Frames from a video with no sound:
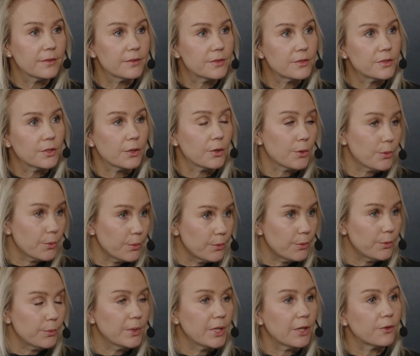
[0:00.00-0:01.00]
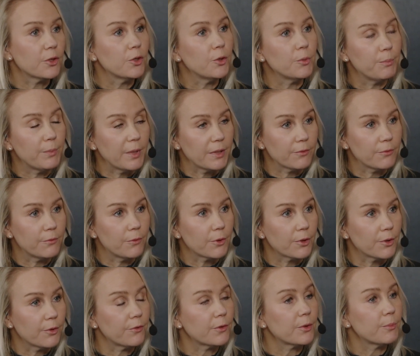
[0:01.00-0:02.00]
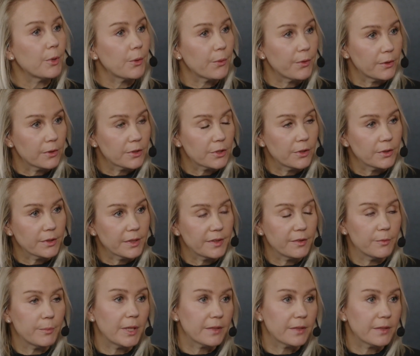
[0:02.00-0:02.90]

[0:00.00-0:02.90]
So we are open for both alternative,